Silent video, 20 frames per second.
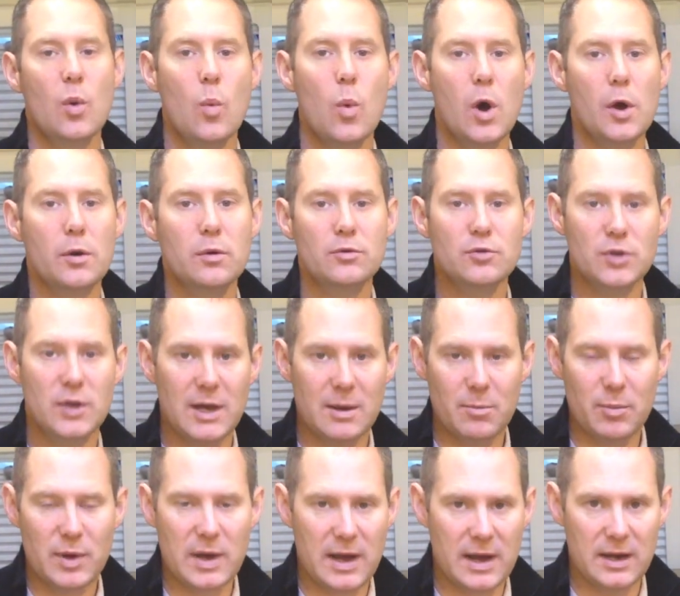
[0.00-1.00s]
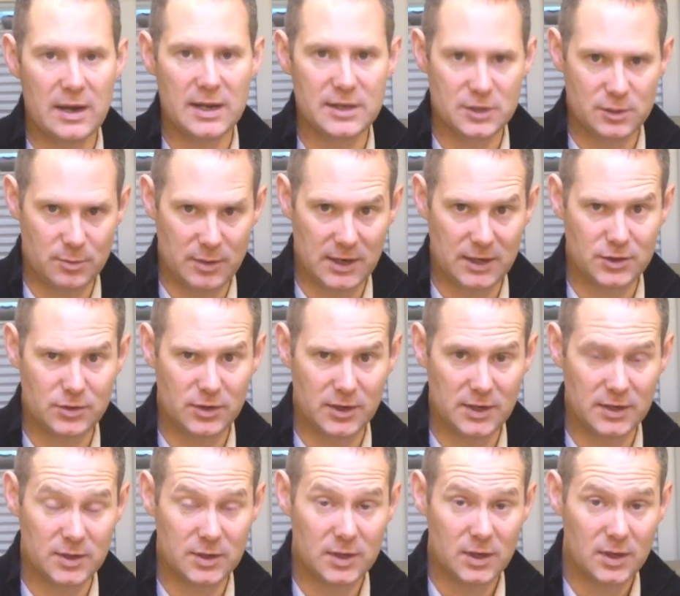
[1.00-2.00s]
100 amp hour leisure
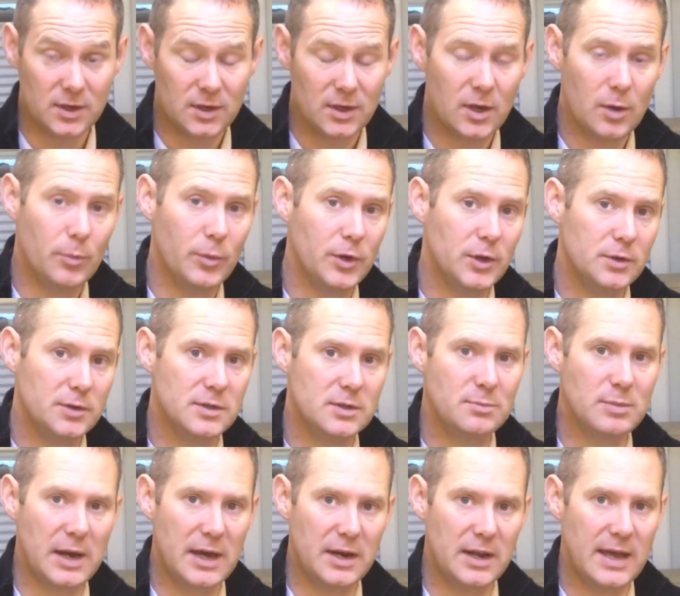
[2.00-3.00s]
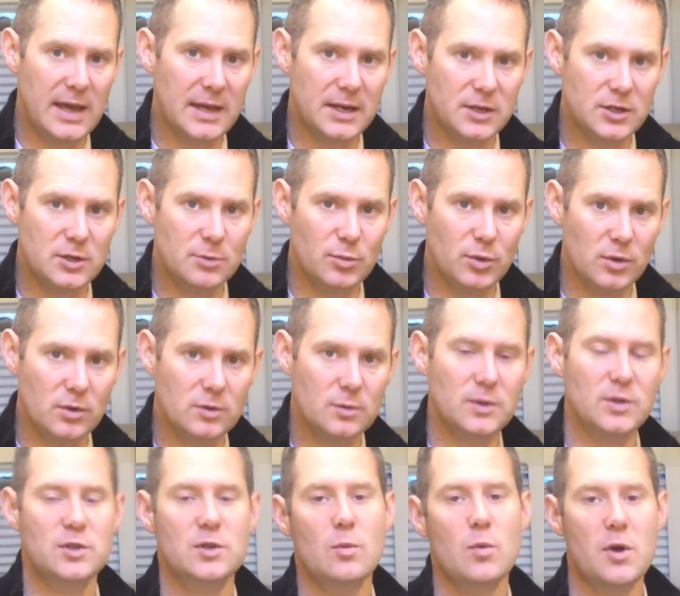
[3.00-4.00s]
batteries, and we use the Banner Energy Bulbs,
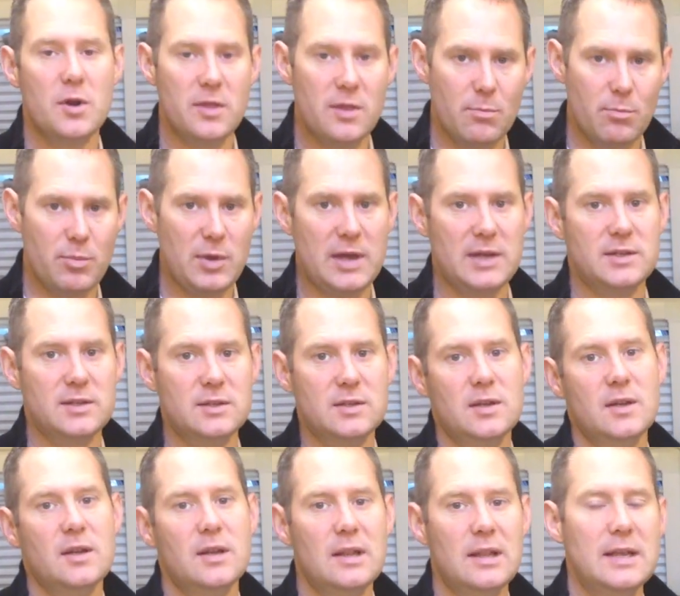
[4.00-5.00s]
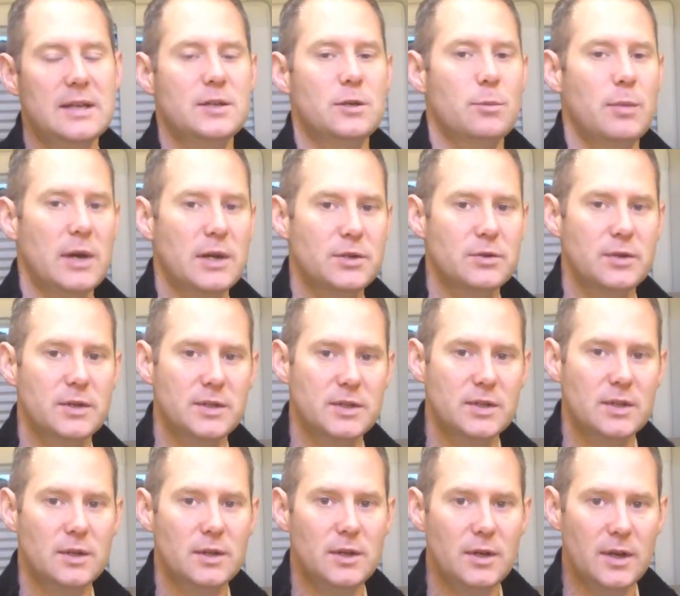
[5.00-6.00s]
which are one of the best leisure batteries
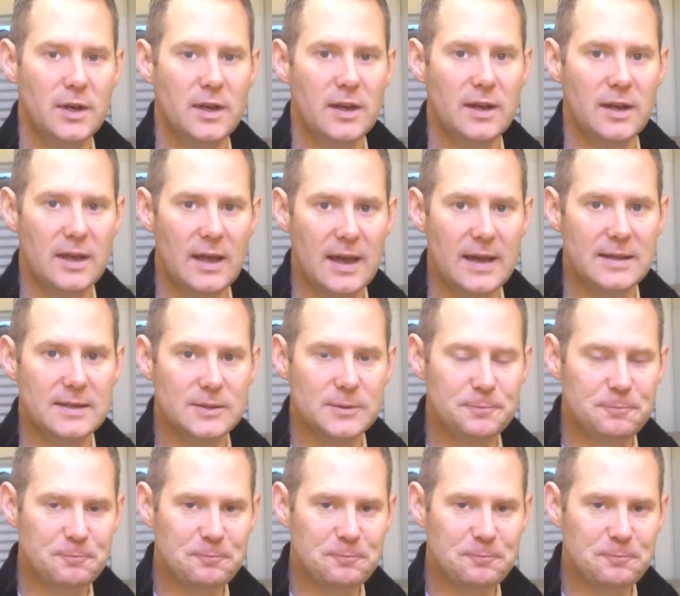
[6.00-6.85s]
you can get.